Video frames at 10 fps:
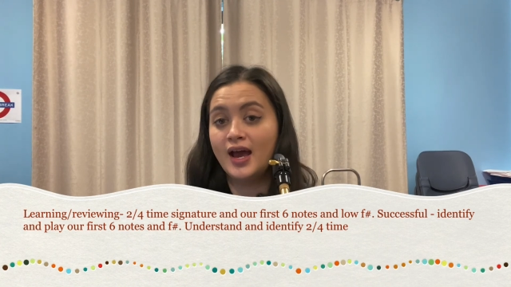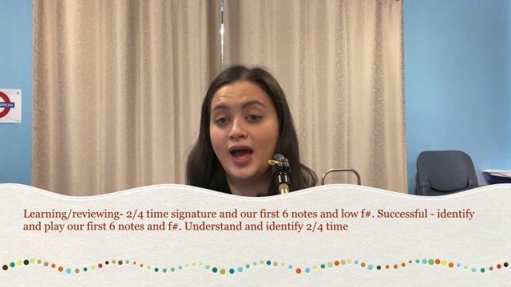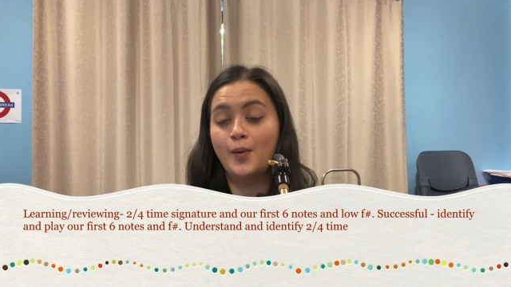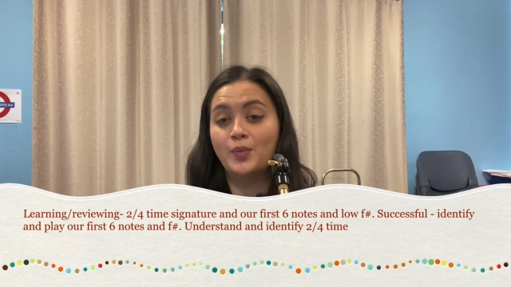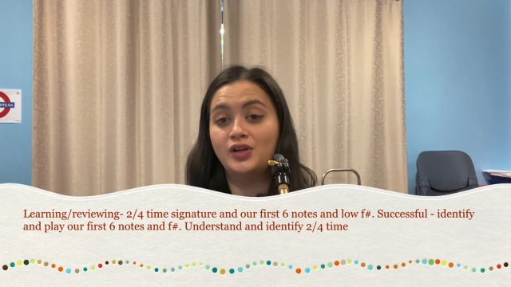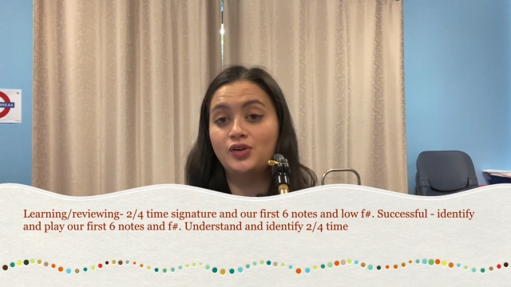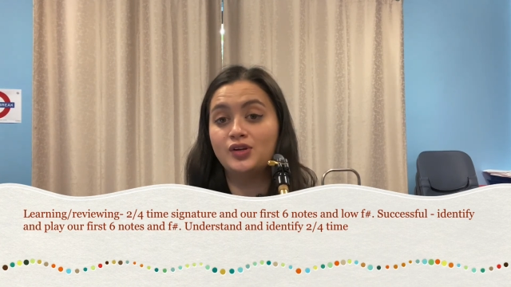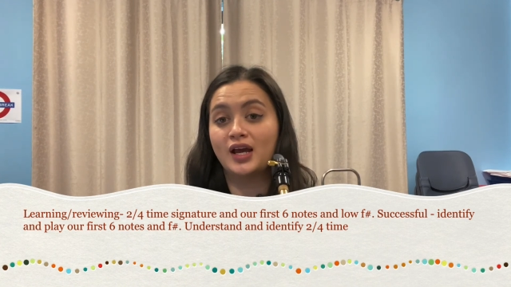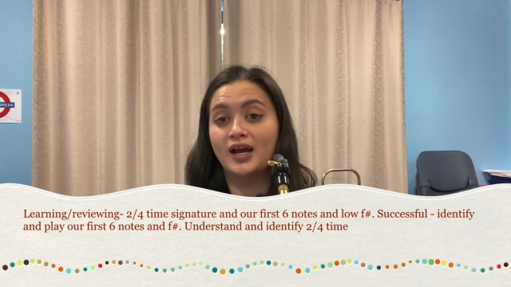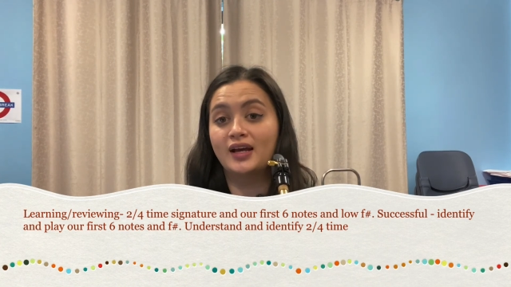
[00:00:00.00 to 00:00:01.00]
and when you
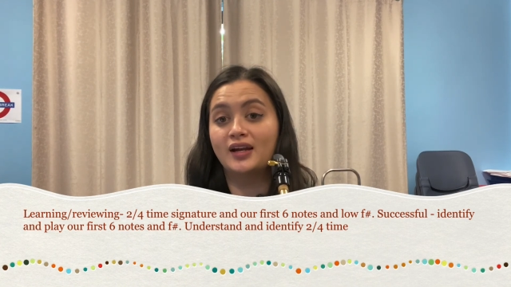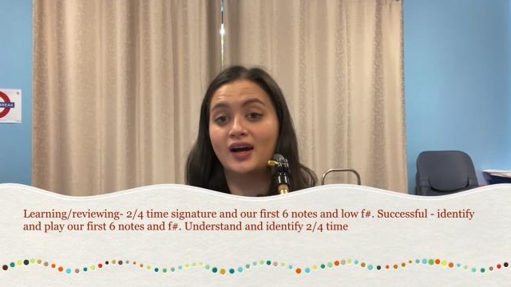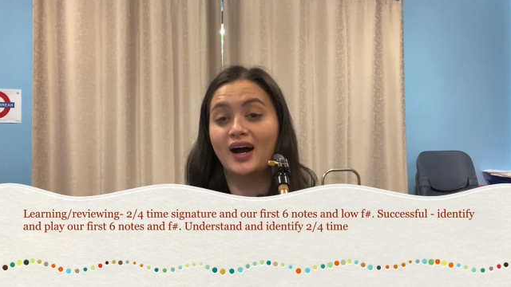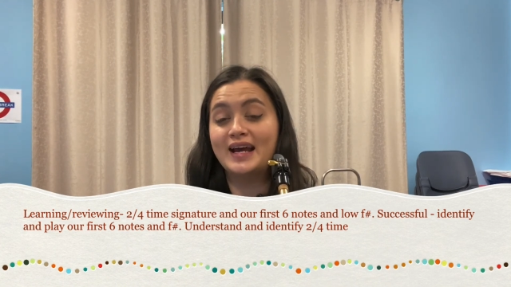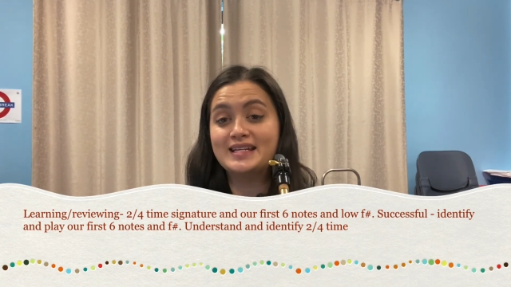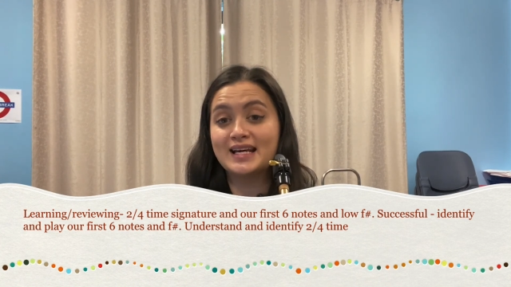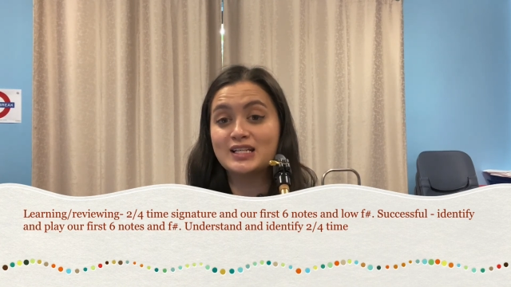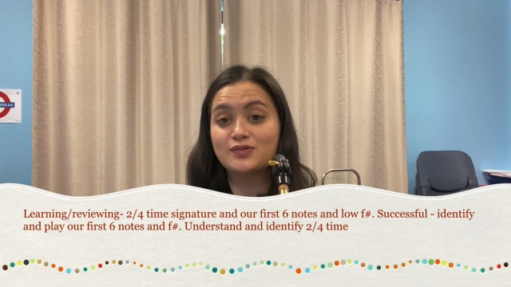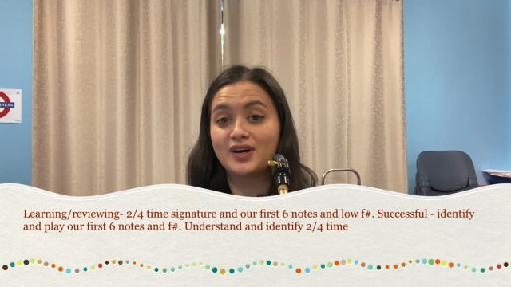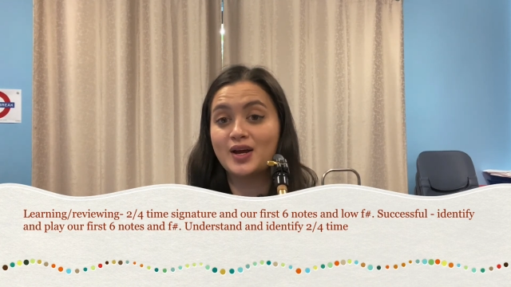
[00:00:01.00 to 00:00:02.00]
can
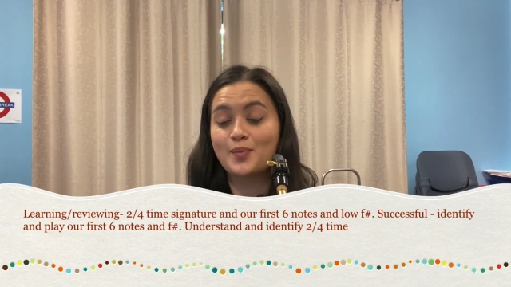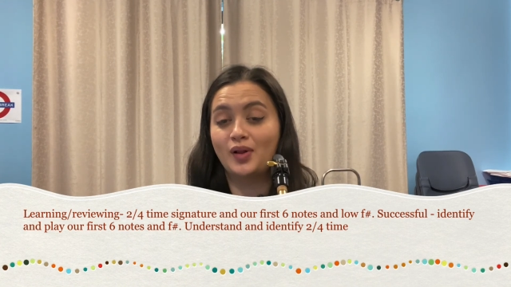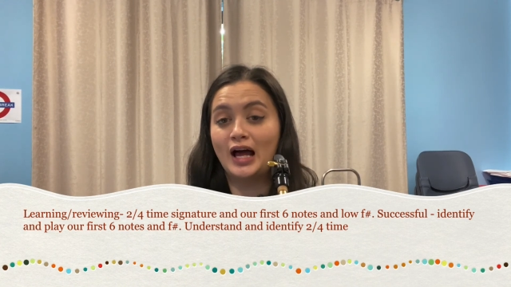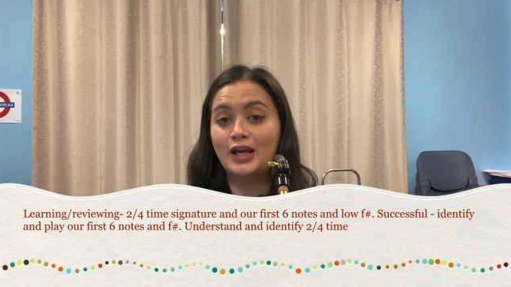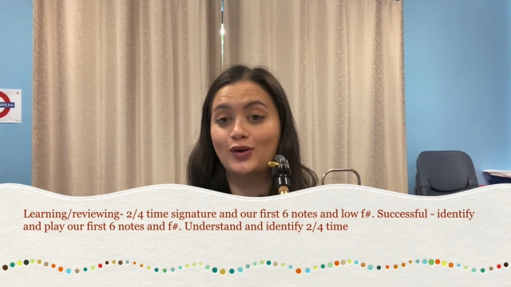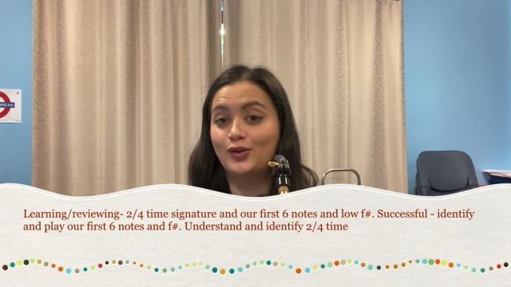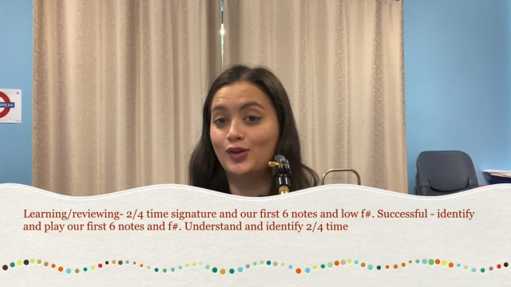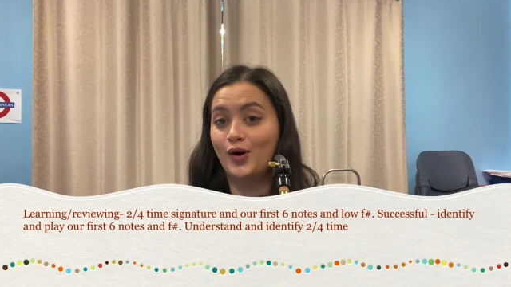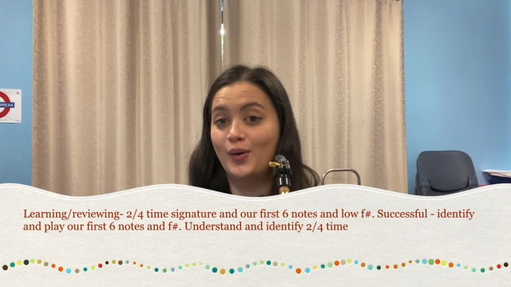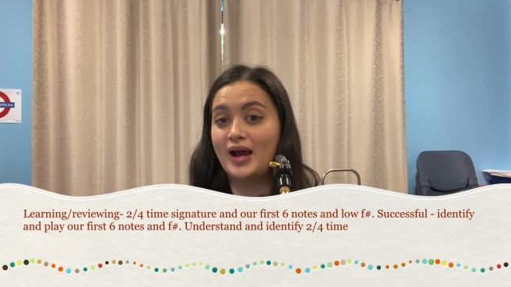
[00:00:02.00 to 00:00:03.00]
identify and play your
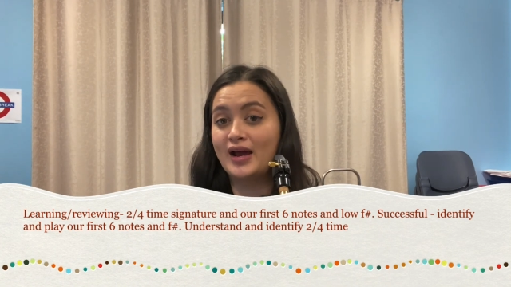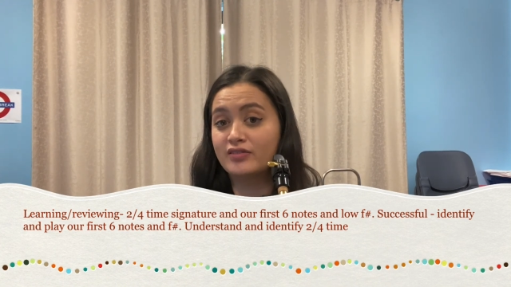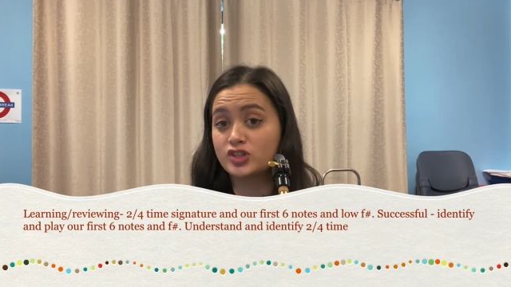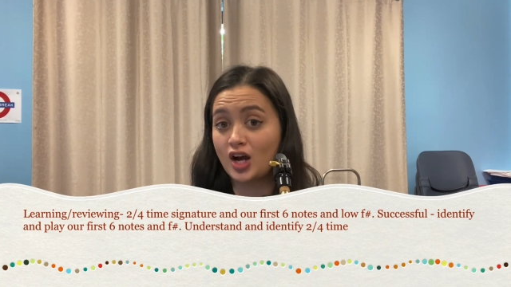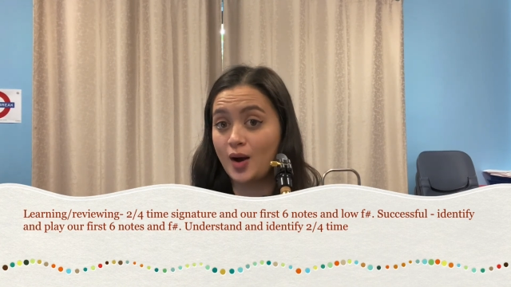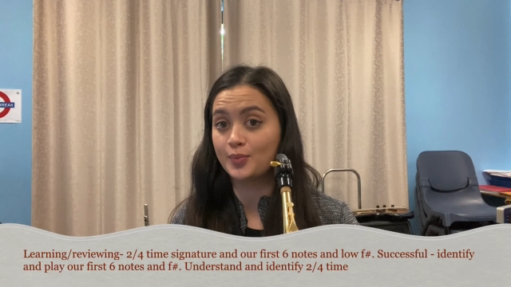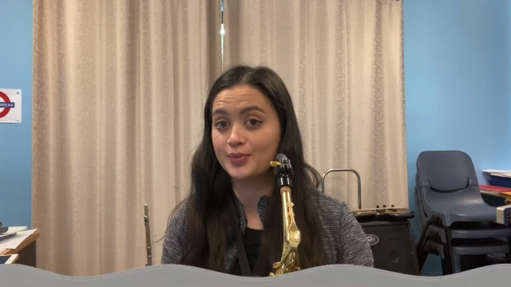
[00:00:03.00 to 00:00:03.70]
low F sharp.